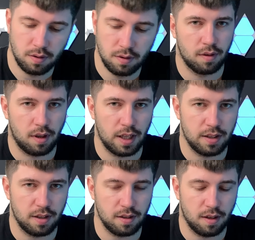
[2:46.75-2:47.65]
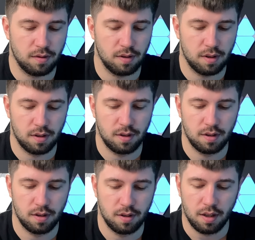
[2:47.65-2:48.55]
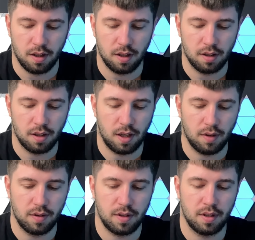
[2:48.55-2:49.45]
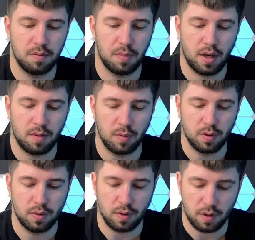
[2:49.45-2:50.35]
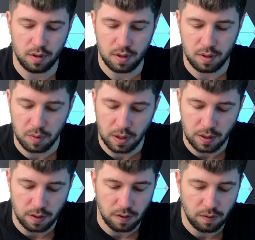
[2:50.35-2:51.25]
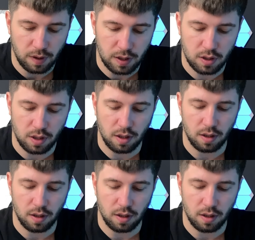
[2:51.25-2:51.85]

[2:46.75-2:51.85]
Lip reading: Classic sound. And now it's in pair mode, you can see by the flashing